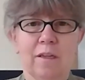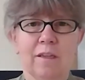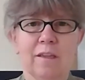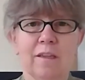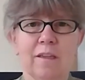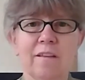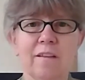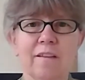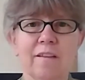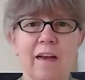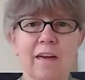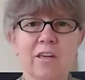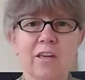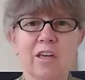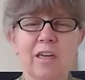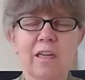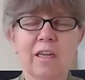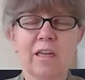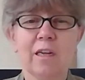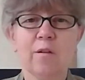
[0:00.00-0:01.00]
This is
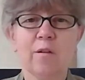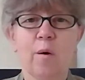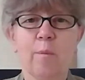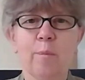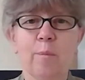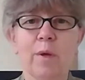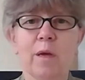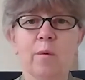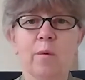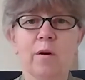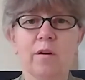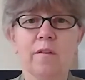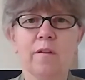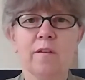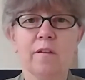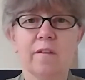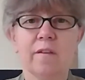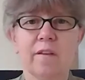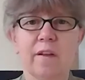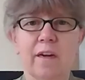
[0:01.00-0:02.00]
actually a topic where
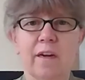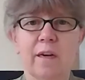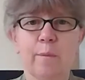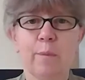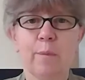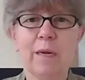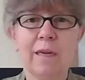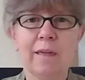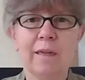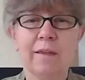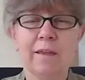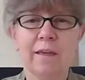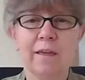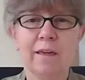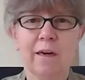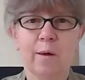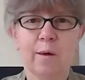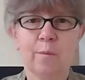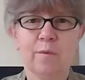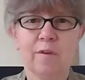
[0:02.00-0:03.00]
sustainability
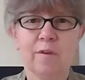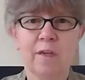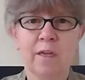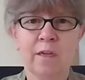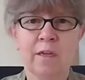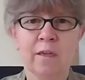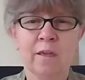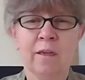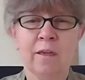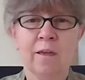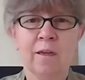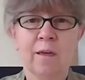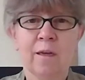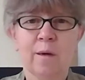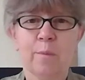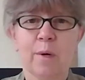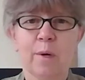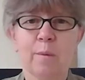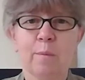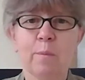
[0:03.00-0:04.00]
comes in,
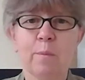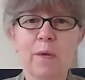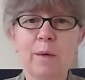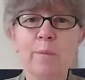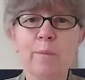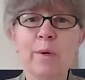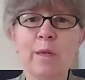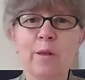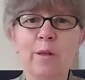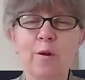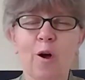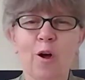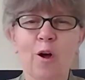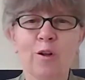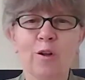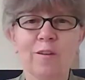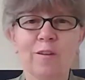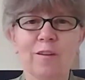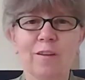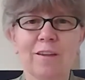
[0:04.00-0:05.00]
but maybe
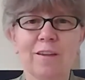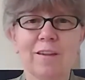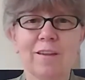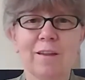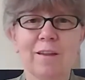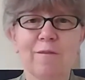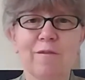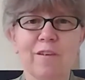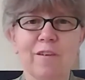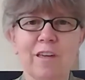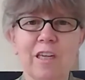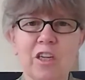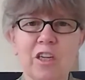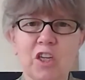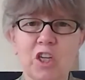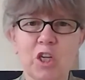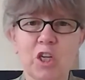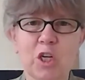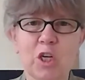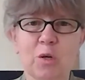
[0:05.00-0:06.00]
not the
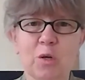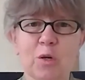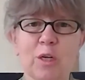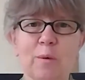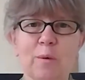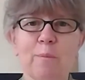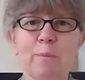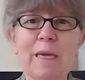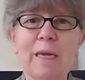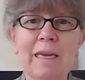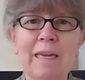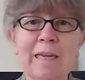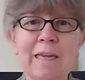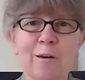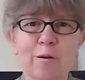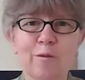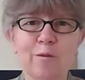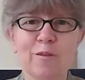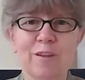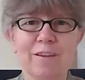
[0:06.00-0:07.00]
definition or the meaning
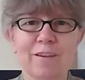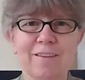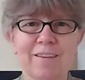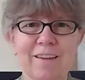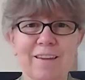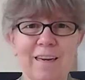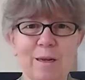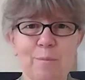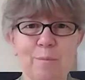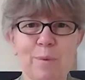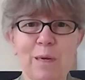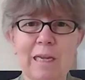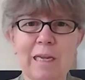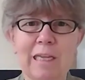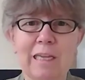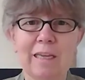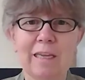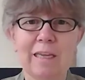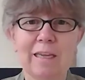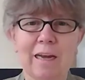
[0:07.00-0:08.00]
of
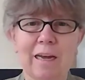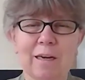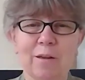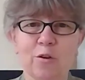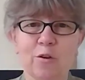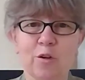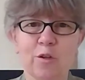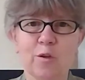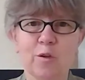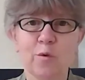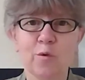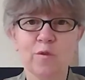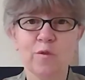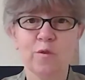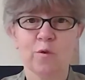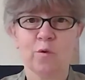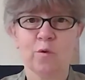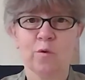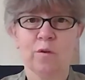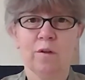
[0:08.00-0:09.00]
sustainability that you're used
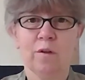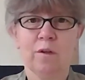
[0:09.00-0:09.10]
to.